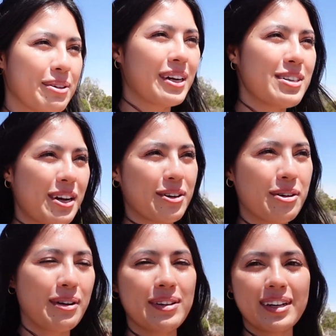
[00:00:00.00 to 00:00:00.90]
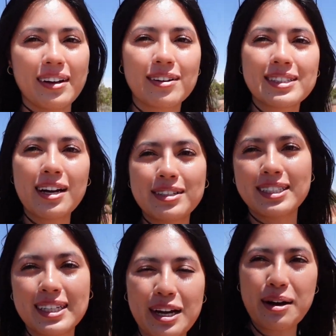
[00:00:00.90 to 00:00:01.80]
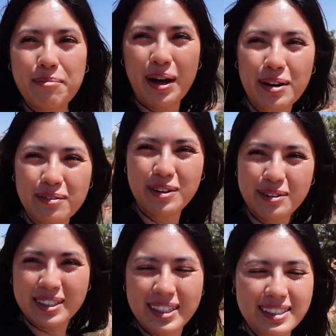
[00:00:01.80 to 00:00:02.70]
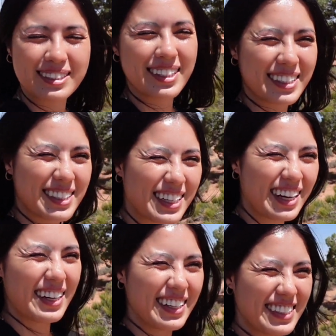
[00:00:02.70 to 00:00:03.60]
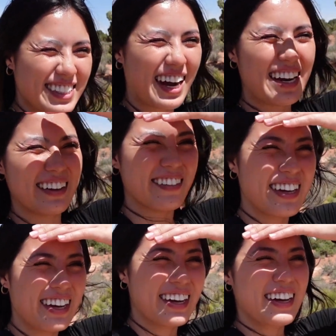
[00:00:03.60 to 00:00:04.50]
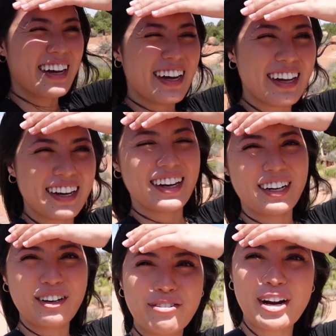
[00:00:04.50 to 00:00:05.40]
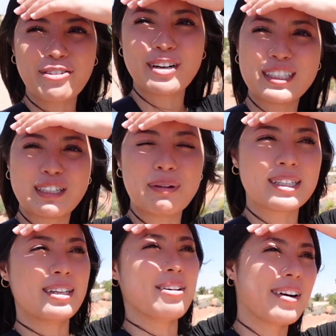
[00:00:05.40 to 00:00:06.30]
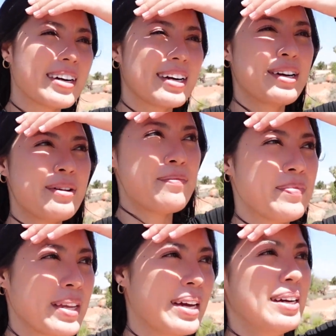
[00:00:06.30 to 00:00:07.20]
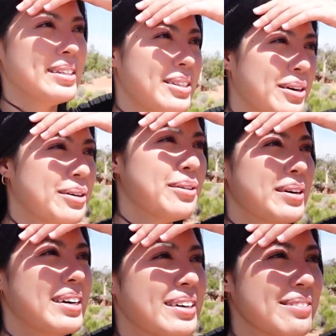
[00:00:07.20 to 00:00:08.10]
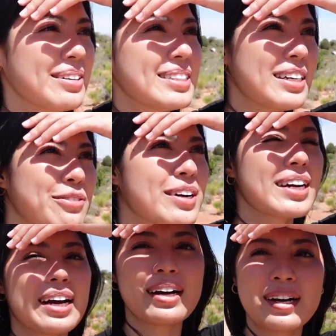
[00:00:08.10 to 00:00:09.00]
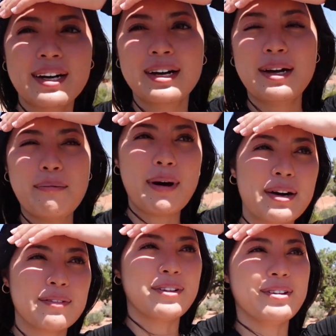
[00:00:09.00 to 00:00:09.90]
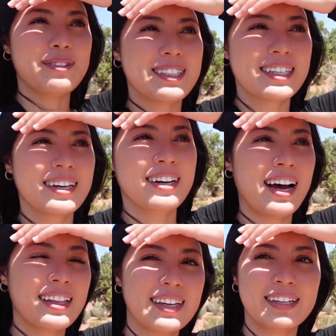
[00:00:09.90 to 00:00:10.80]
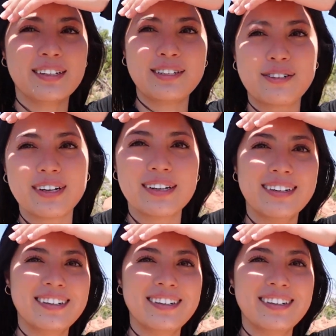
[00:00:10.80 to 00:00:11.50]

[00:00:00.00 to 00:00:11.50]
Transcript: gonna try to go around the other side and just get better views because the sun is kind of hitting it in a way where it just makes it dark. So we'll see if we can get better views at the end of the trail.